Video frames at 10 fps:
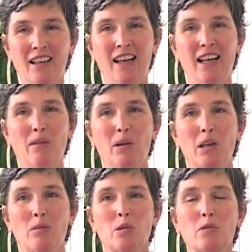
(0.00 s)
And then we're going
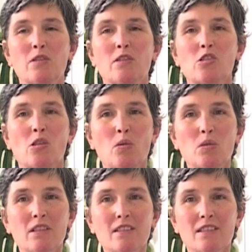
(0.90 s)
to move to the
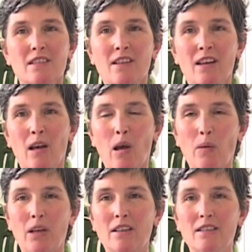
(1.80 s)
shoulders. We're
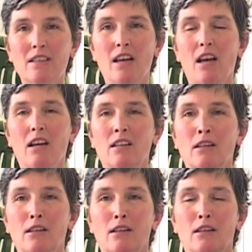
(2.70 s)
going to start
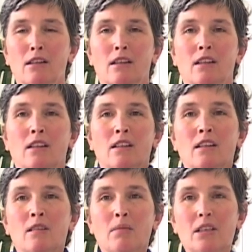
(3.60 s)

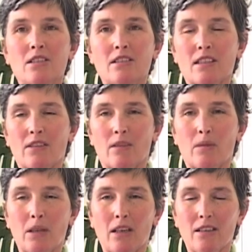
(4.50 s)
by just giving them
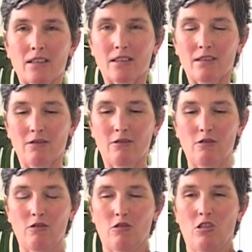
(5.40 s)
a nice
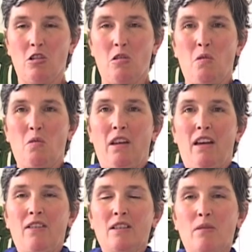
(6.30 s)
roll. Now
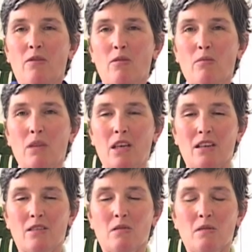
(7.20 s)
this one for me
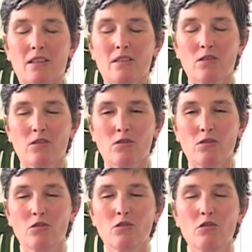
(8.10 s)
is always
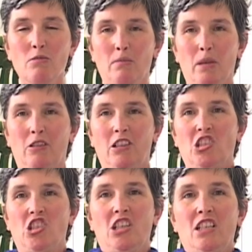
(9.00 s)
super
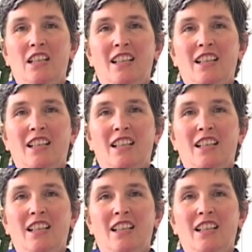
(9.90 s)
crunchy.